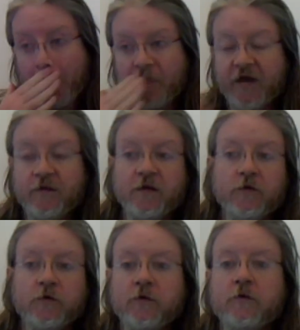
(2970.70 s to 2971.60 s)
and then
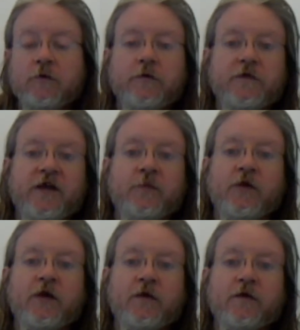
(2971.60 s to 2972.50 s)
the controllers can
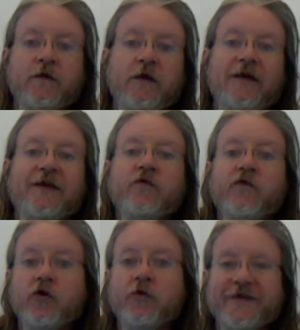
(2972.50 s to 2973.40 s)
make
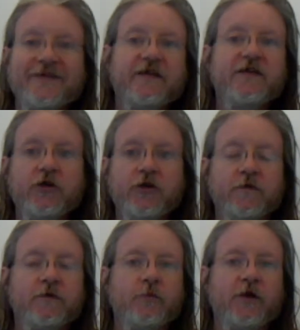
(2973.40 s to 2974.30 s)
informed
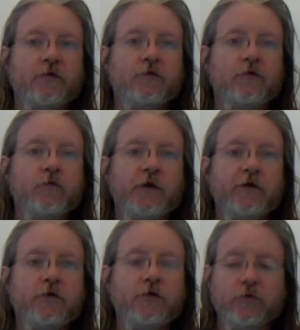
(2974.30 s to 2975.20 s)
decisions about
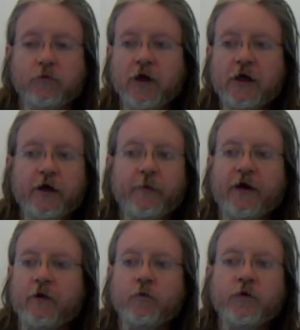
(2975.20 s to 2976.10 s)
what to do,
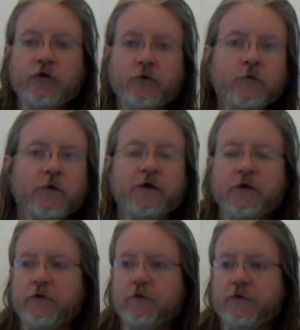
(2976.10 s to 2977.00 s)
about which runway
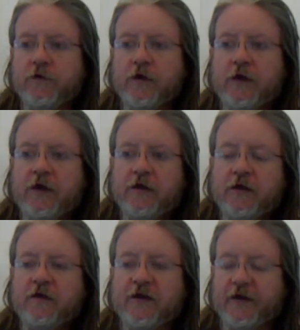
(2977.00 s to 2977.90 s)
to use,
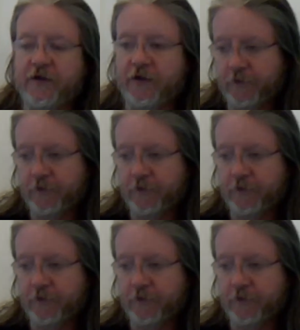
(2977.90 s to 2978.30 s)
things like that.